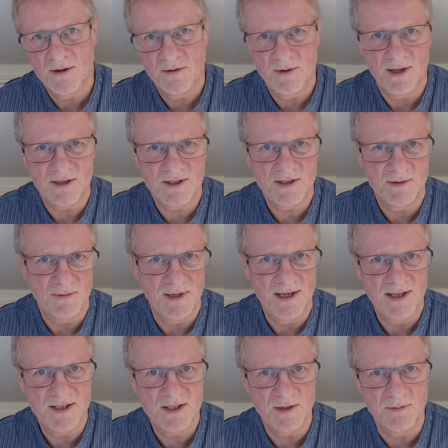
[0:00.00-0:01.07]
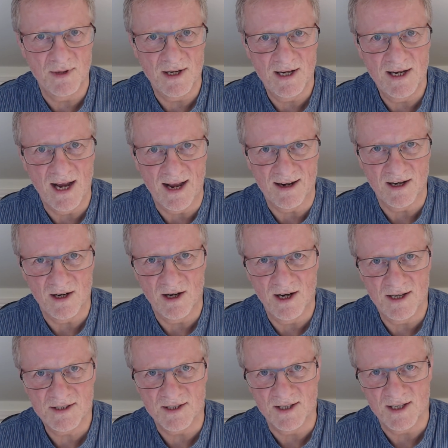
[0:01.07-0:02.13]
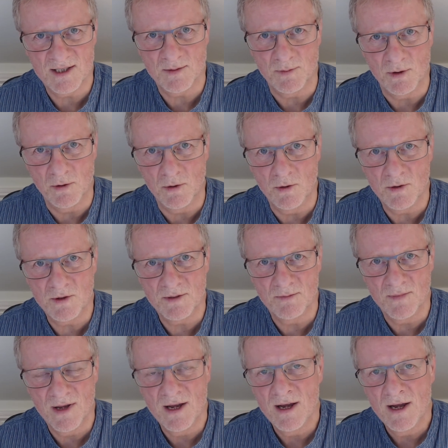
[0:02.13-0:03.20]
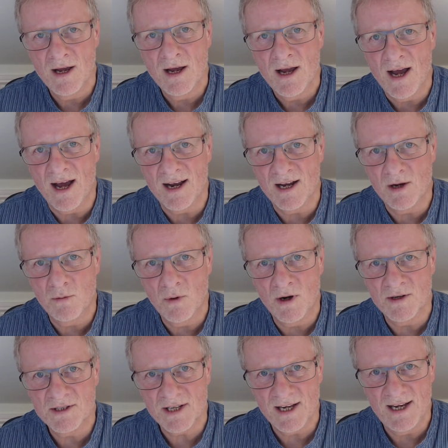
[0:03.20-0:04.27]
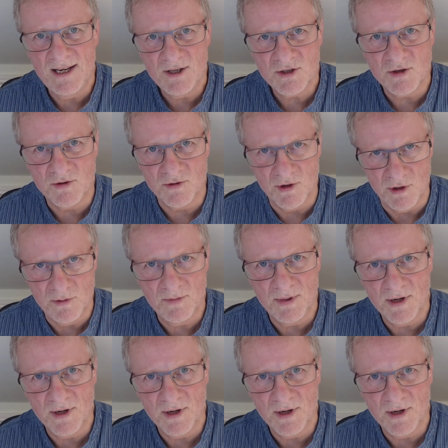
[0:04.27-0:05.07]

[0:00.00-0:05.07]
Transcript: that needs to be analysed and explored, and I want each group